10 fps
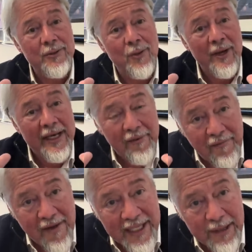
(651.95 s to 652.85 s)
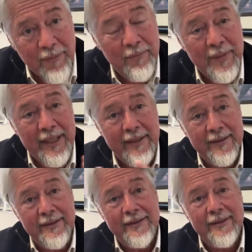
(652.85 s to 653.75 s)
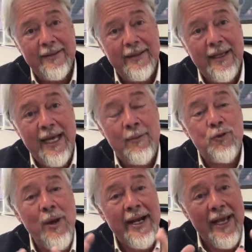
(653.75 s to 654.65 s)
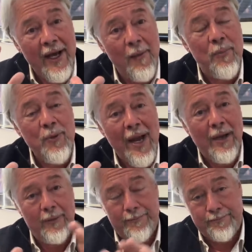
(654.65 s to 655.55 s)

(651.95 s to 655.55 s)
Don't get offended with me. I'm trying to help you out.